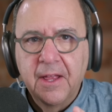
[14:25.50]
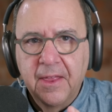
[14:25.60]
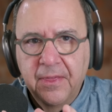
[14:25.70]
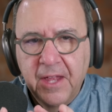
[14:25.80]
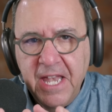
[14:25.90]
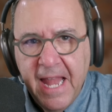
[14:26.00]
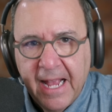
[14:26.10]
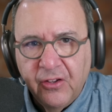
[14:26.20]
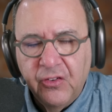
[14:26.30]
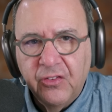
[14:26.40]
The
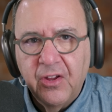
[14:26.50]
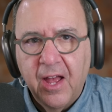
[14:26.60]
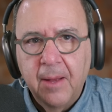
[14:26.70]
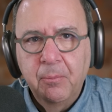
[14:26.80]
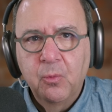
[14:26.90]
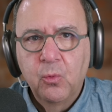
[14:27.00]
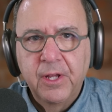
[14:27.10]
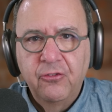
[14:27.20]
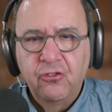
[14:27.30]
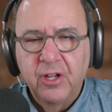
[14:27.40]
next step,
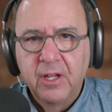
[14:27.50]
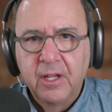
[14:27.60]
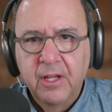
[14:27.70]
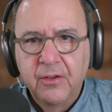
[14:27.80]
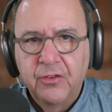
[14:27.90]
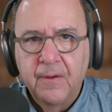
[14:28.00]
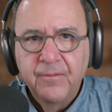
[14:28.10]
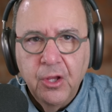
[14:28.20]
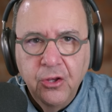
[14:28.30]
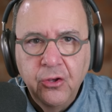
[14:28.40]
which is
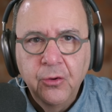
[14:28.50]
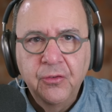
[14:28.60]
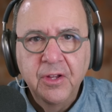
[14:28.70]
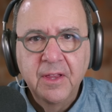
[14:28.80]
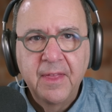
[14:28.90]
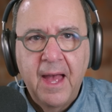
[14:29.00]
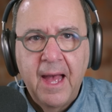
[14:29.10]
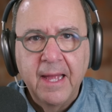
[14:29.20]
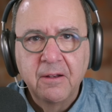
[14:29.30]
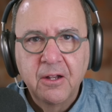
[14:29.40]
using
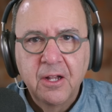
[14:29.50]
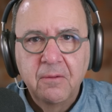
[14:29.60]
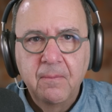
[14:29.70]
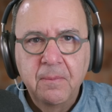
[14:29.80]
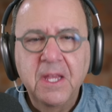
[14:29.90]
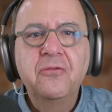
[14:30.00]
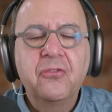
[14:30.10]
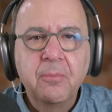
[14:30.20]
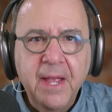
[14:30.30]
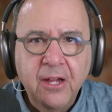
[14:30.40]
that
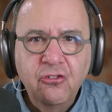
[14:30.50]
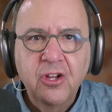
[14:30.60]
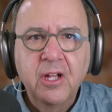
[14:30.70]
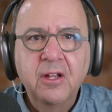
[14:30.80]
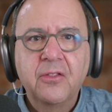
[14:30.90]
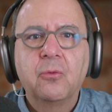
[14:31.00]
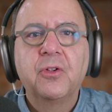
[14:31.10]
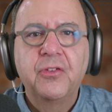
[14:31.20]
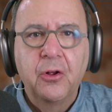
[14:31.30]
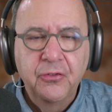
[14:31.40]
information, the
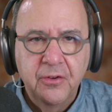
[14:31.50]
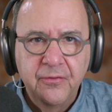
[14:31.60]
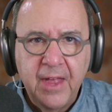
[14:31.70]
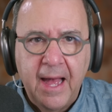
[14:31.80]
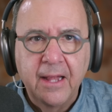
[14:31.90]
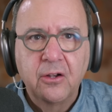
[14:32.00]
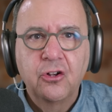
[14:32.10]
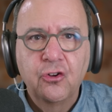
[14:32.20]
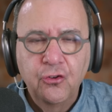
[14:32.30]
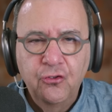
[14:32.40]
results of that
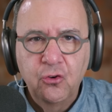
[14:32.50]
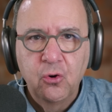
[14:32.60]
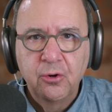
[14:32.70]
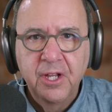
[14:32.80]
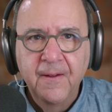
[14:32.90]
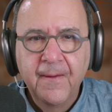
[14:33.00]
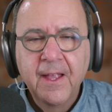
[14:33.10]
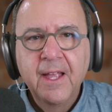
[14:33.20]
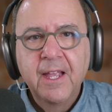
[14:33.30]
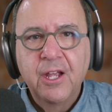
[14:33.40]
story,
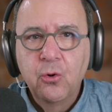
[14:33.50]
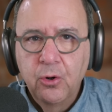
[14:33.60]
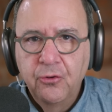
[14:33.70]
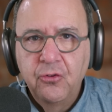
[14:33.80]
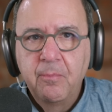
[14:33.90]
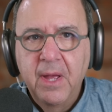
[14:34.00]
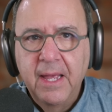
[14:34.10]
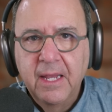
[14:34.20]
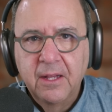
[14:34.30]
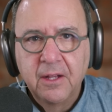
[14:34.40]
in order to
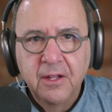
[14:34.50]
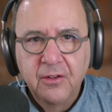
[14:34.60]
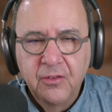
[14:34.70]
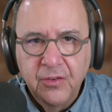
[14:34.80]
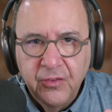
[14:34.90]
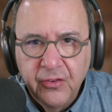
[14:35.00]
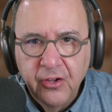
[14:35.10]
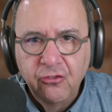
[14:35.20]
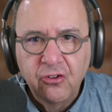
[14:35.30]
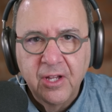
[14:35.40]
make
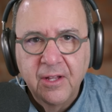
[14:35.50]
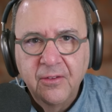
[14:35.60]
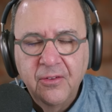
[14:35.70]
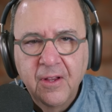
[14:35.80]
decisions.